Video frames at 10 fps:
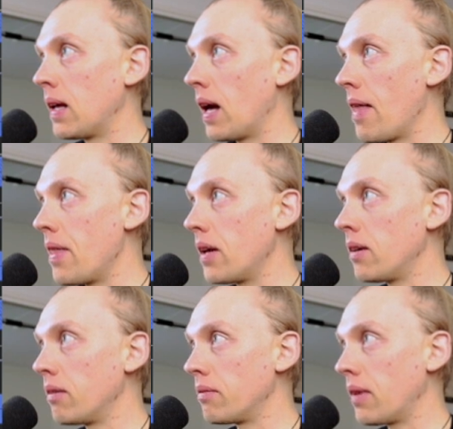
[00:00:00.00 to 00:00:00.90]
And
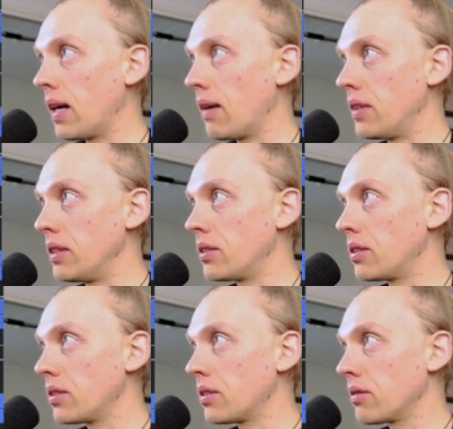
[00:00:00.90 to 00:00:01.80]
then I have
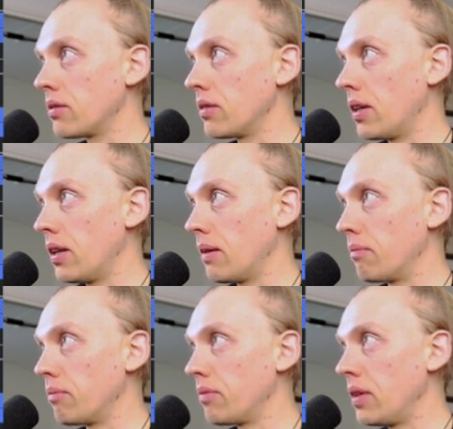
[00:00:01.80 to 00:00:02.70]
this
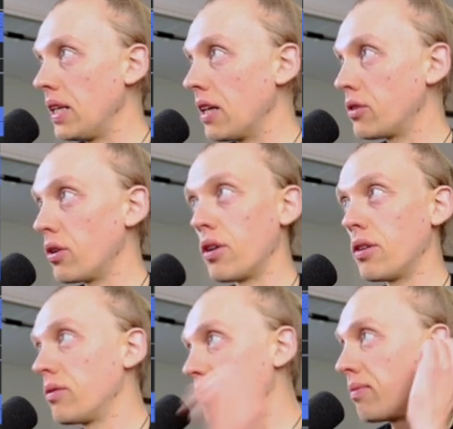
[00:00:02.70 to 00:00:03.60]

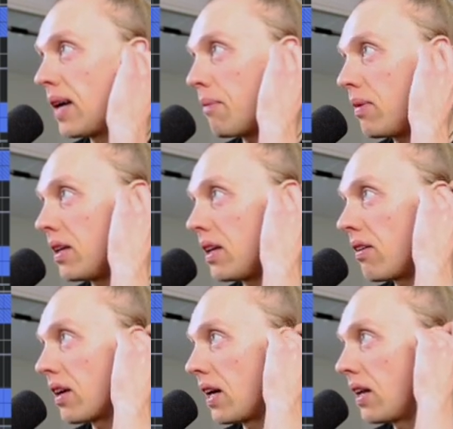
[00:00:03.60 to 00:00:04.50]
de-esser happening
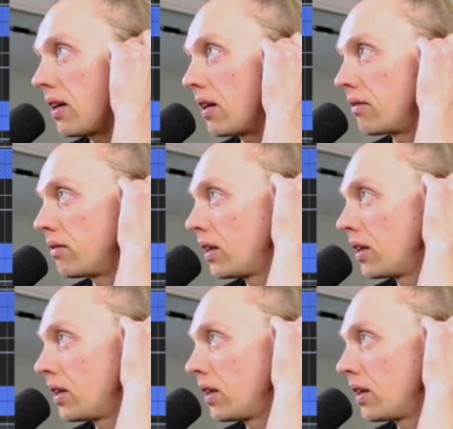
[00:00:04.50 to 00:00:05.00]
here again, and